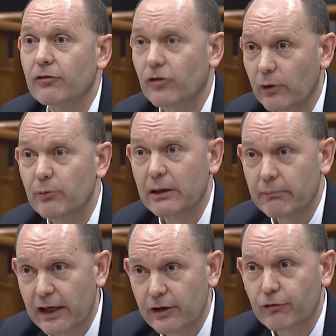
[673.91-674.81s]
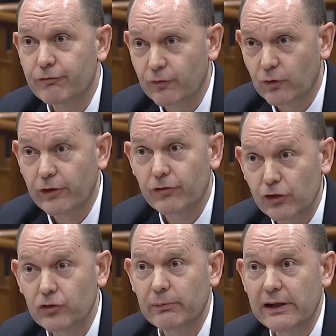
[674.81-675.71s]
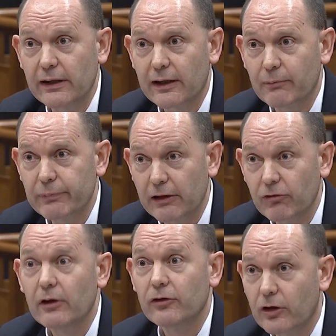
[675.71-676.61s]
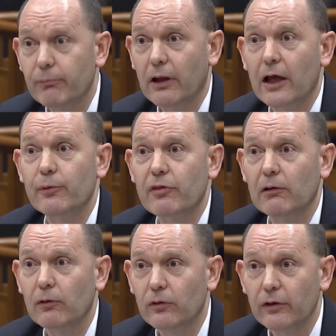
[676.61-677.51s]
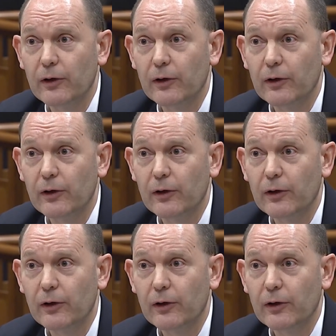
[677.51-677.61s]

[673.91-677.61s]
So it would be a matter for the social media companies to comply with the law.